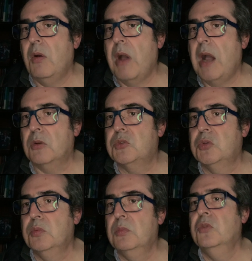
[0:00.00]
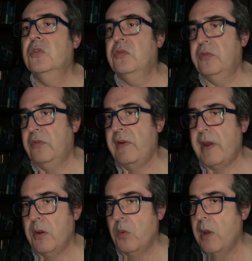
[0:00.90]
how to move
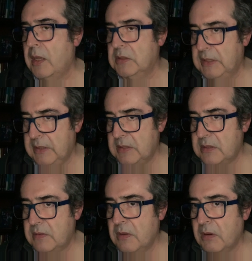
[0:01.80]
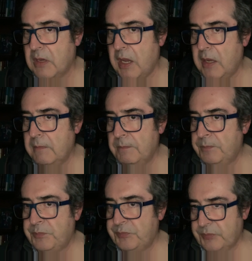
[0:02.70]
very well this. Okay.
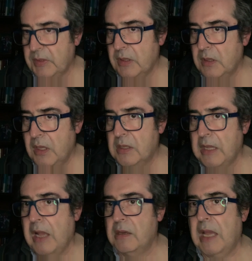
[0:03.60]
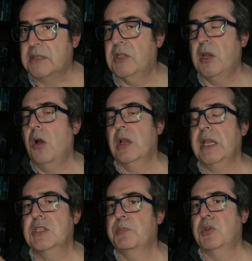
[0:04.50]
Like the long
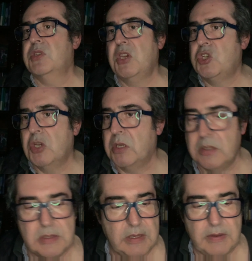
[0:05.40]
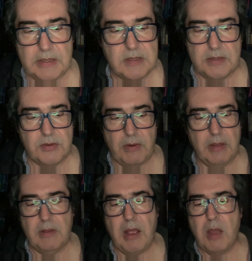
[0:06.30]
expositions, etc.
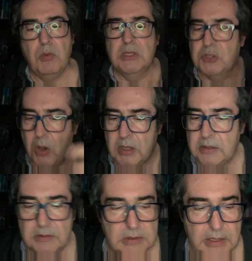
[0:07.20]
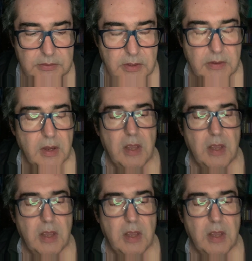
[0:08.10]
I will talk later